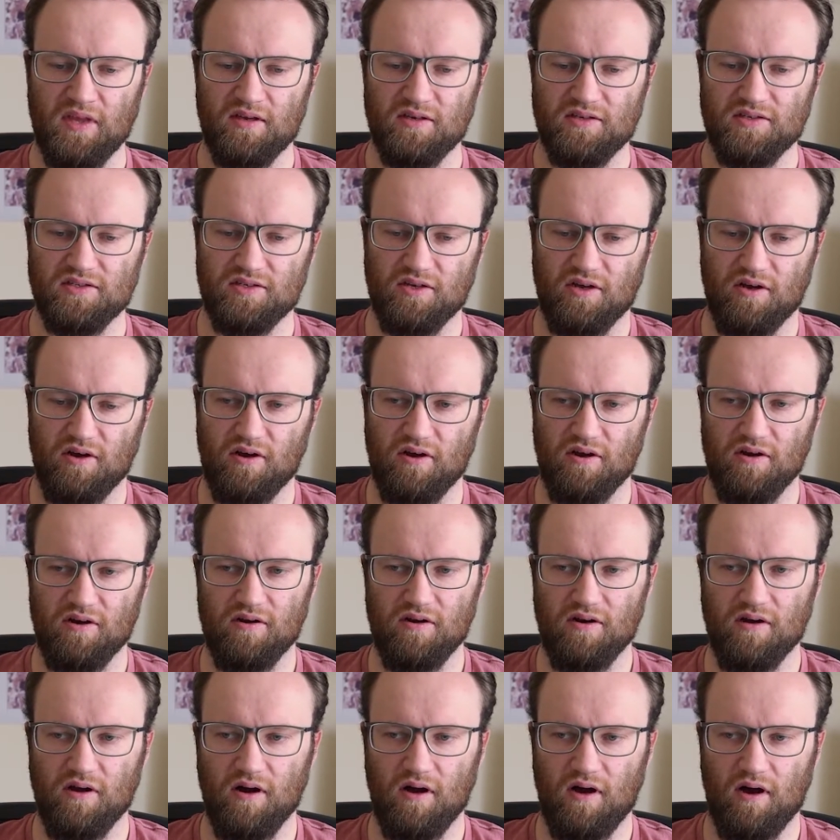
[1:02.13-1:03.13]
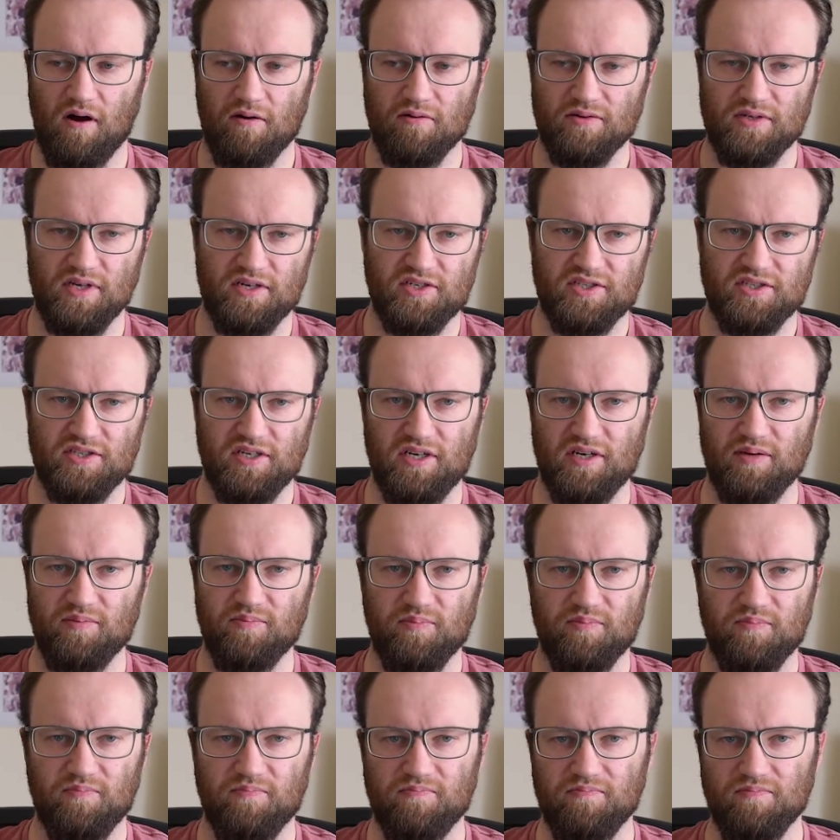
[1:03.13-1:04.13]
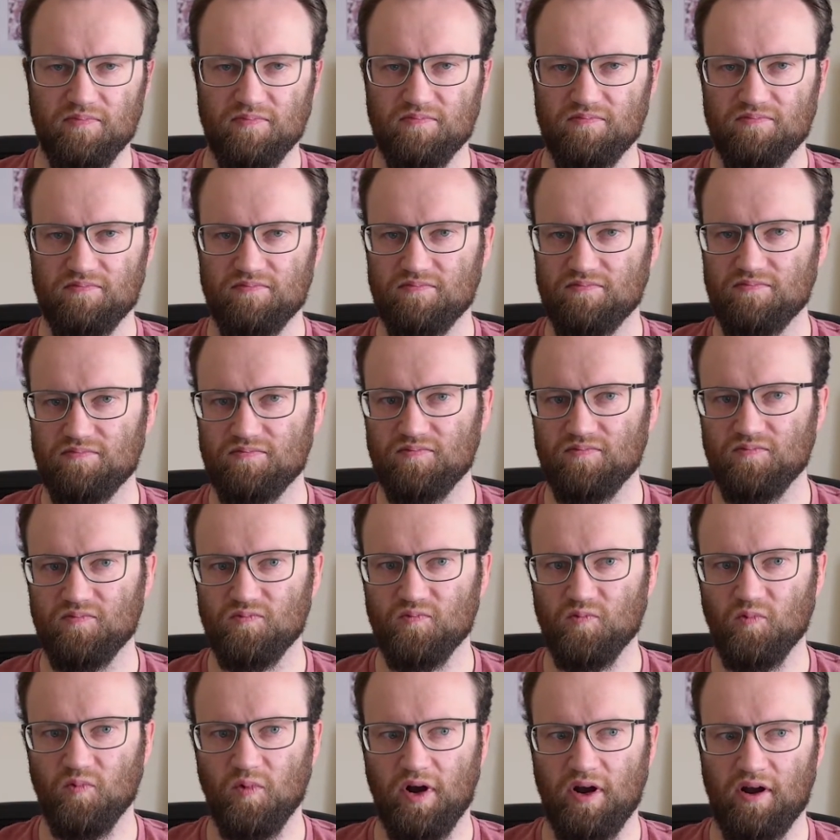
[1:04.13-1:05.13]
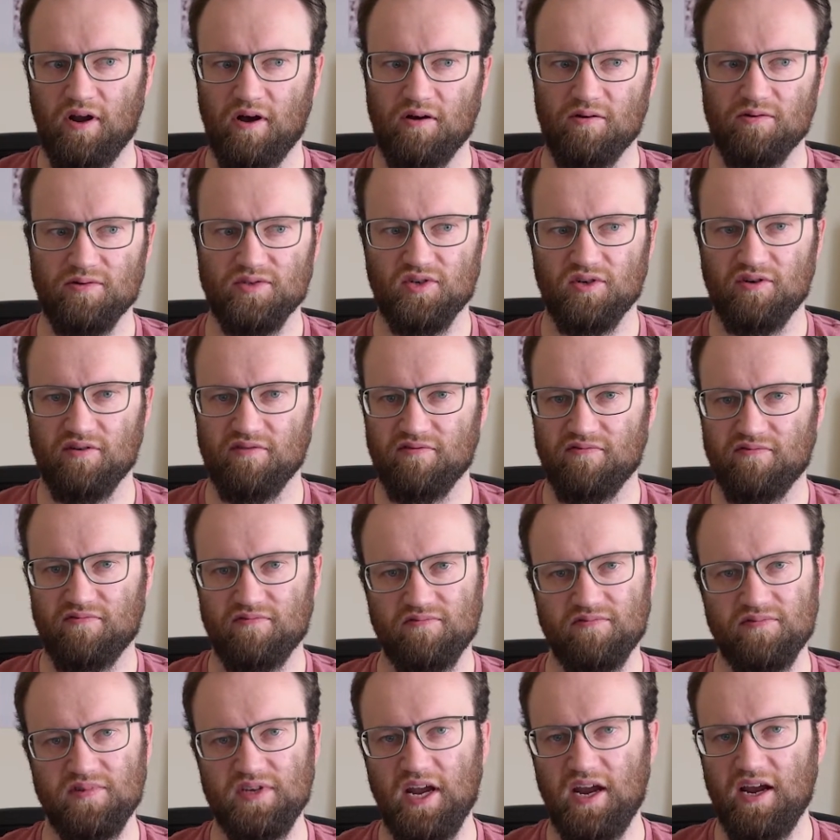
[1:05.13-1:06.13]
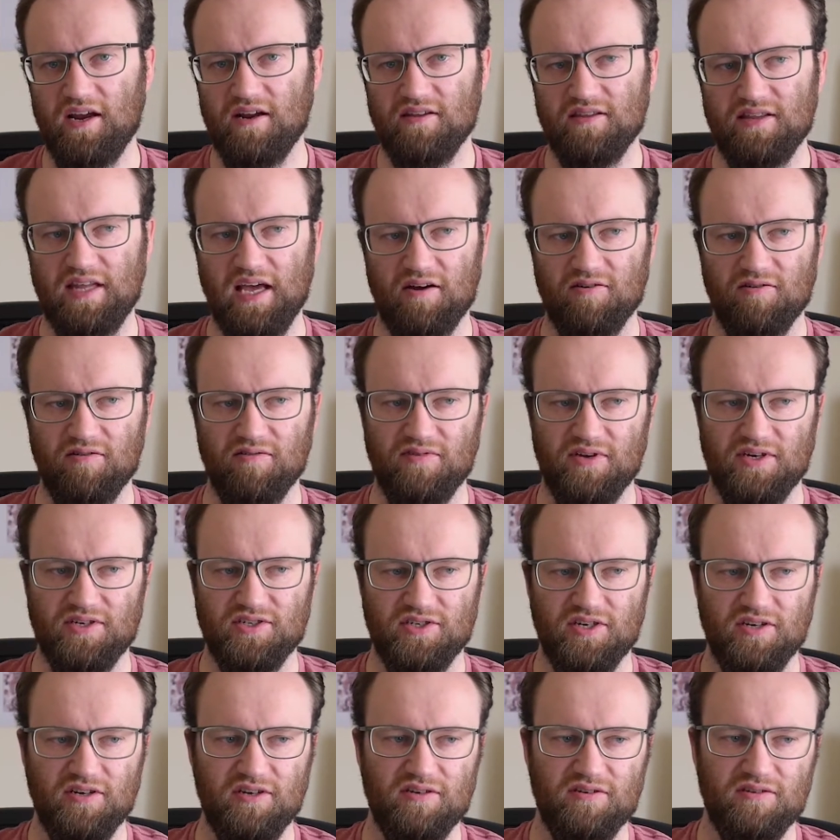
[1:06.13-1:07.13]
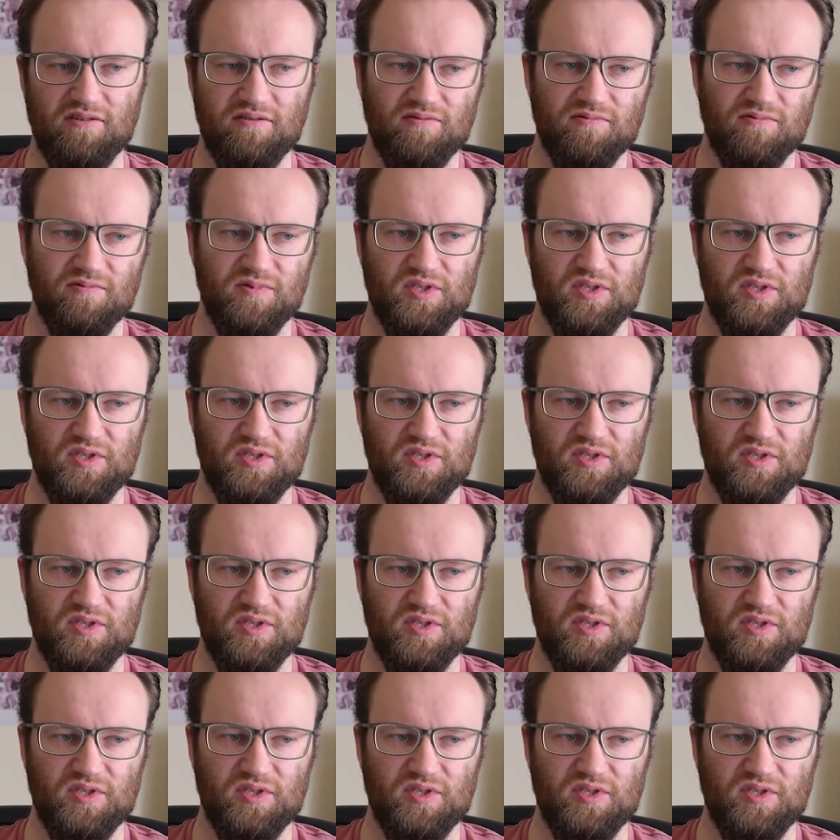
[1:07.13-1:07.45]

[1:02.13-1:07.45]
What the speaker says: So I was actually, when I sort of needed that revision,